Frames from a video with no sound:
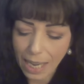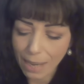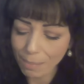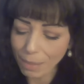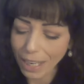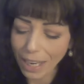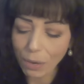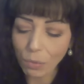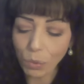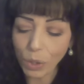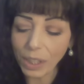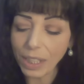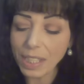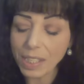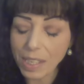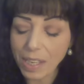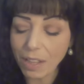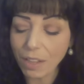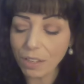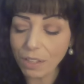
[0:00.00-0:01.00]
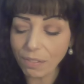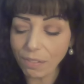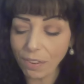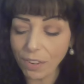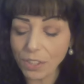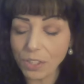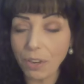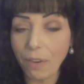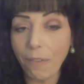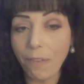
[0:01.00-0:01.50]
But I really see this
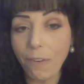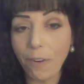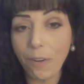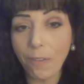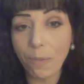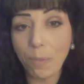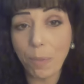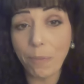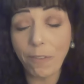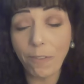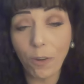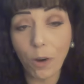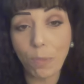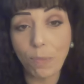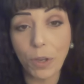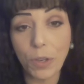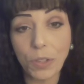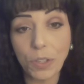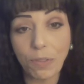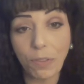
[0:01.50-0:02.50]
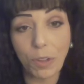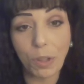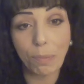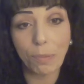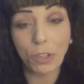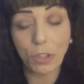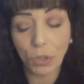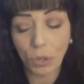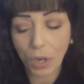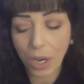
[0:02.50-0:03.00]
first and foremost for the
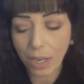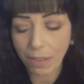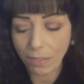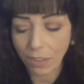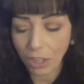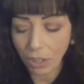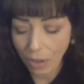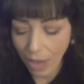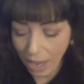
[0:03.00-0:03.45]
majority of you